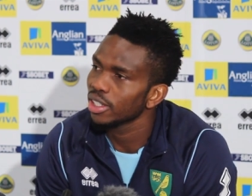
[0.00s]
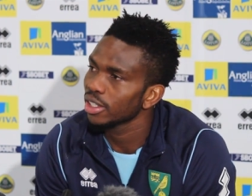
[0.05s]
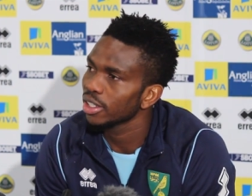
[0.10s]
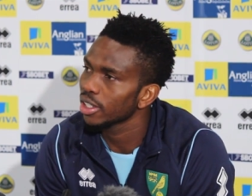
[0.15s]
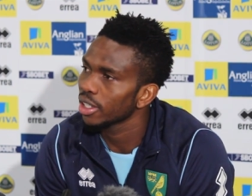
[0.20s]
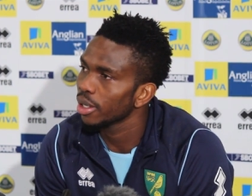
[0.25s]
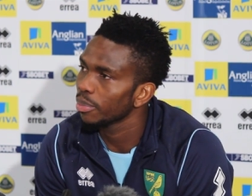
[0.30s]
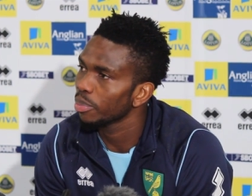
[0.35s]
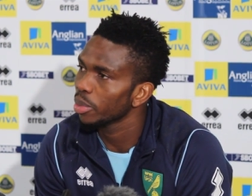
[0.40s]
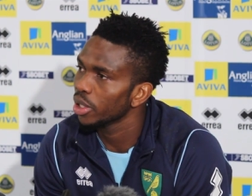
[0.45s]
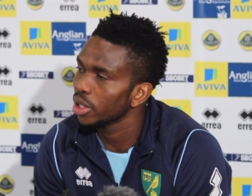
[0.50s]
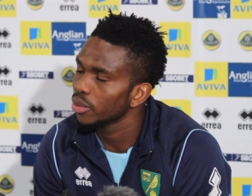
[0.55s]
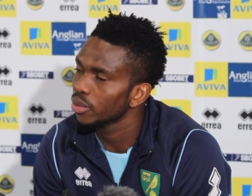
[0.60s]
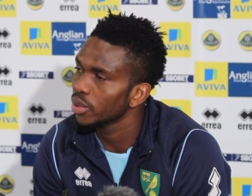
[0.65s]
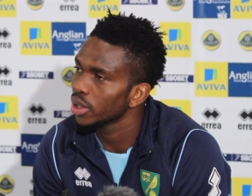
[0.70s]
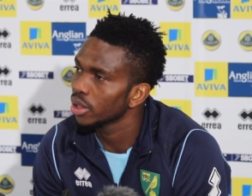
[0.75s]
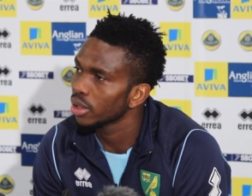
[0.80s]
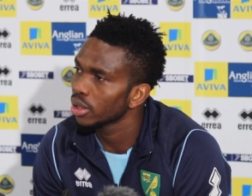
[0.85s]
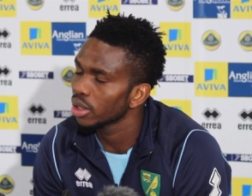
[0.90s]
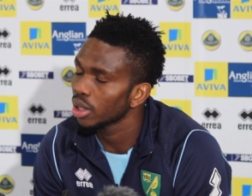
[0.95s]
I think I played
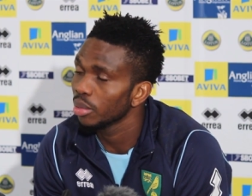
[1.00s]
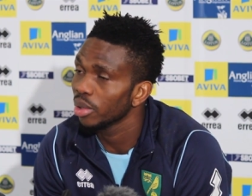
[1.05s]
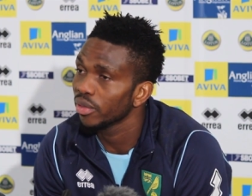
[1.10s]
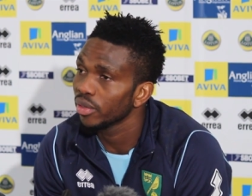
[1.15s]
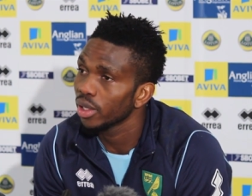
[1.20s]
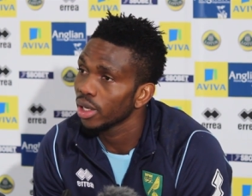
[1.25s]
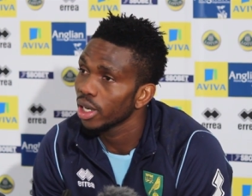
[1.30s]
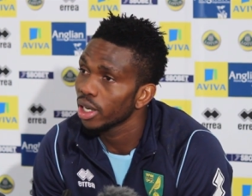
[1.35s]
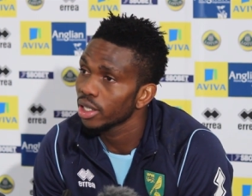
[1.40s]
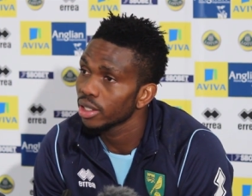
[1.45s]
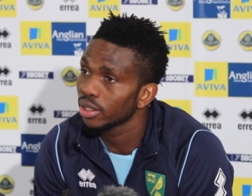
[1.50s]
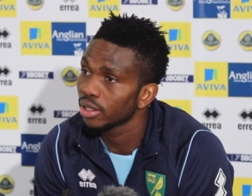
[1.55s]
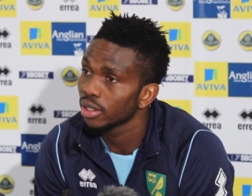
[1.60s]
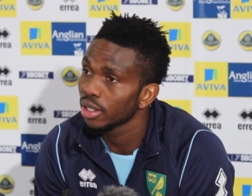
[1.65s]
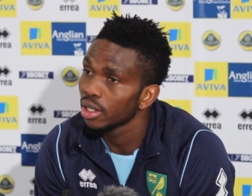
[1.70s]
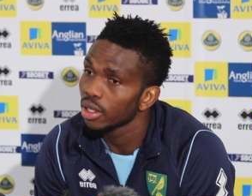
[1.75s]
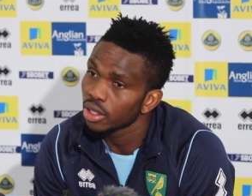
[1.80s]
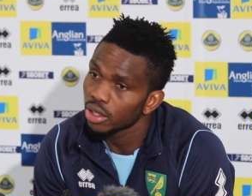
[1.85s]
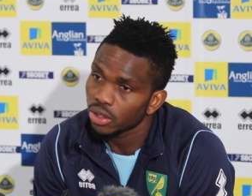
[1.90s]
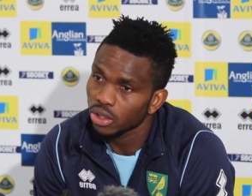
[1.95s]
with some of the lads,
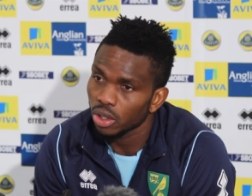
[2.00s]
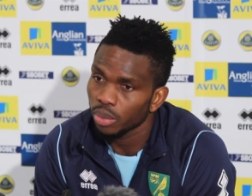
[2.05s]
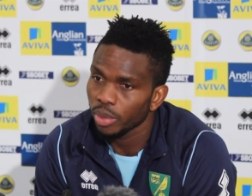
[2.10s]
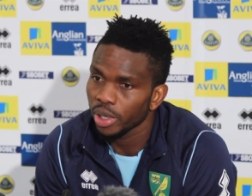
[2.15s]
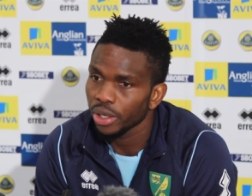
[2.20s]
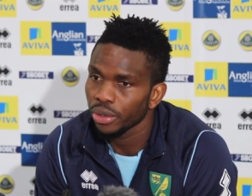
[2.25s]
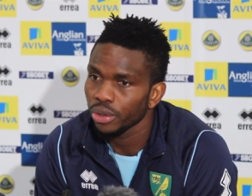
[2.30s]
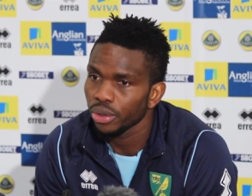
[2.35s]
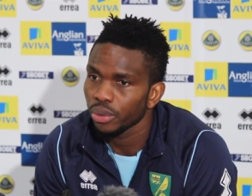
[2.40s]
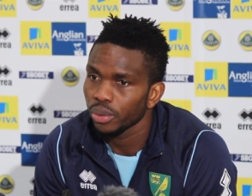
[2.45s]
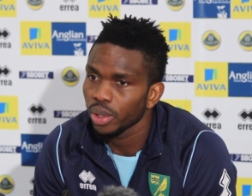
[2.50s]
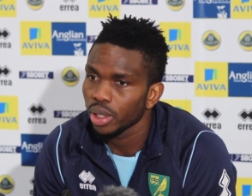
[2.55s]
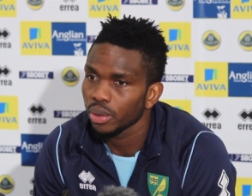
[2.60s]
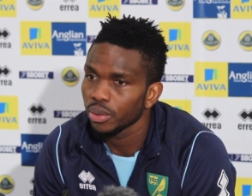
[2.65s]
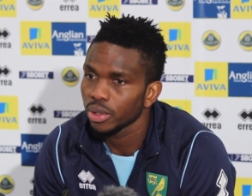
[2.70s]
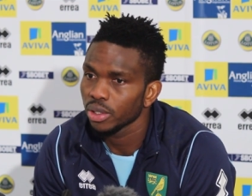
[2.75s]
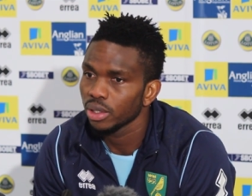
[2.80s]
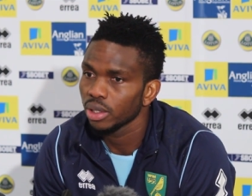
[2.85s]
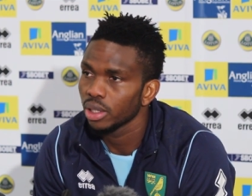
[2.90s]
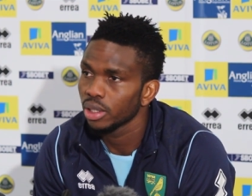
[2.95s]
some I knew when I
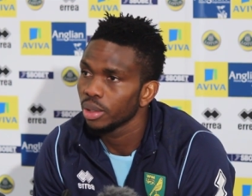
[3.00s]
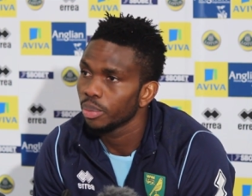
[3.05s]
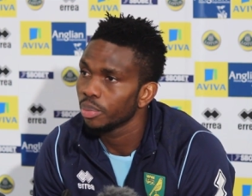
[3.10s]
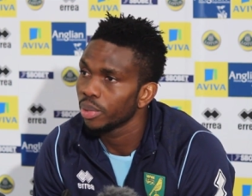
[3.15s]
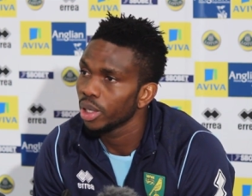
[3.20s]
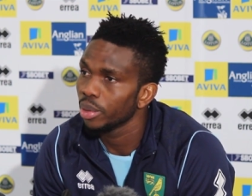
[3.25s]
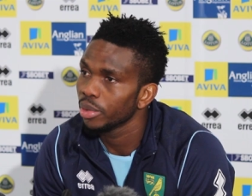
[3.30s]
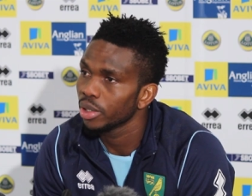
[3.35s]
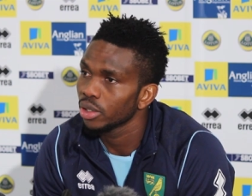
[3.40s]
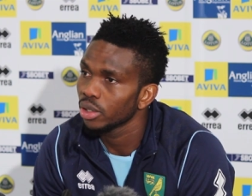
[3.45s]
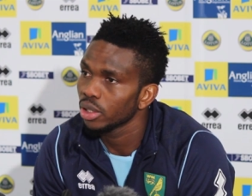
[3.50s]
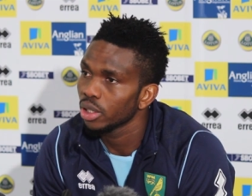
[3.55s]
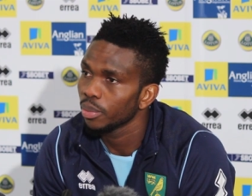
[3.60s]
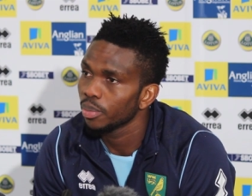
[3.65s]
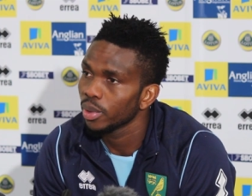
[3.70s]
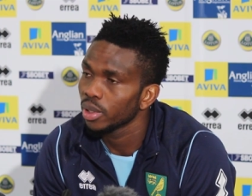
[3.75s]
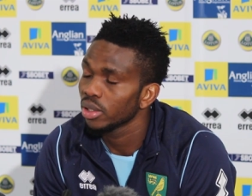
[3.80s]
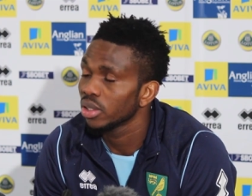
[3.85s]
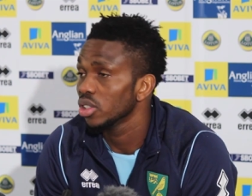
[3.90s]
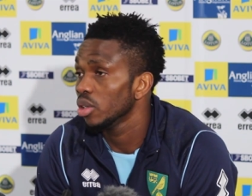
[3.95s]
was here in the
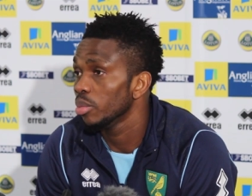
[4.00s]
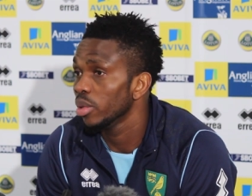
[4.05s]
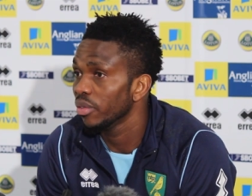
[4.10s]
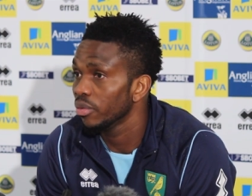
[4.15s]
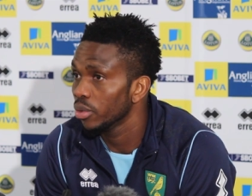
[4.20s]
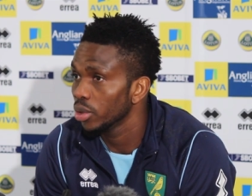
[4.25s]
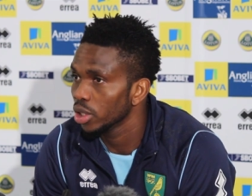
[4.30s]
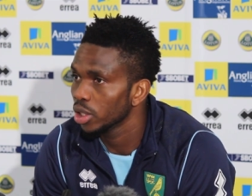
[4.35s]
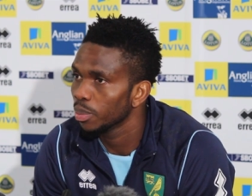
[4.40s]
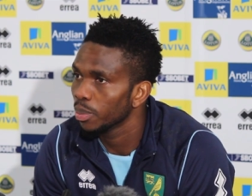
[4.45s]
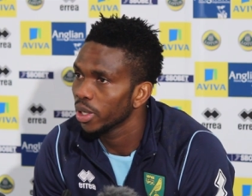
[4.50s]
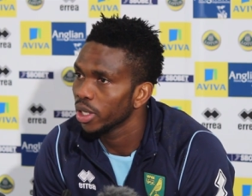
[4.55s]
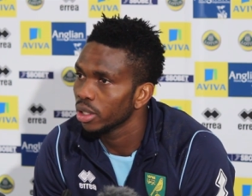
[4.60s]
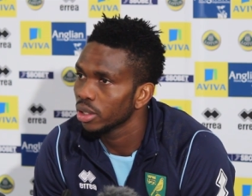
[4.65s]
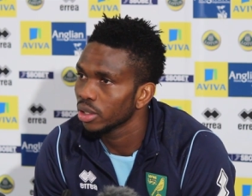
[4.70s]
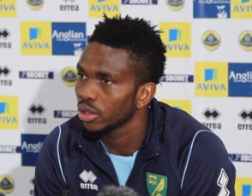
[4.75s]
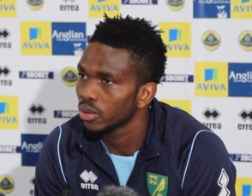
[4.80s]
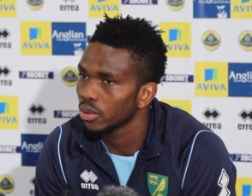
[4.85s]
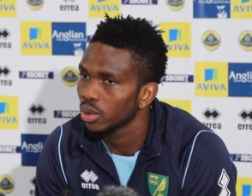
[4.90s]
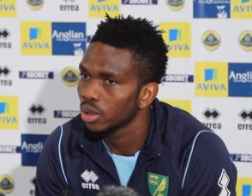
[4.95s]
Premiership, and some I've watched
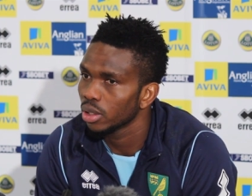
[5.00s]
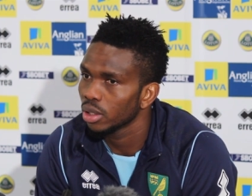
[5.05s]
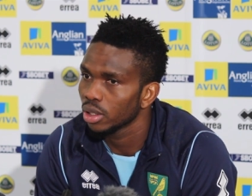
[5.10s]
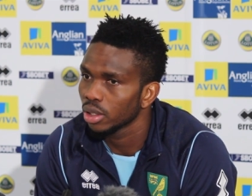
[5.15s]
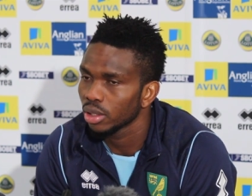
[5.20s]
playing as well.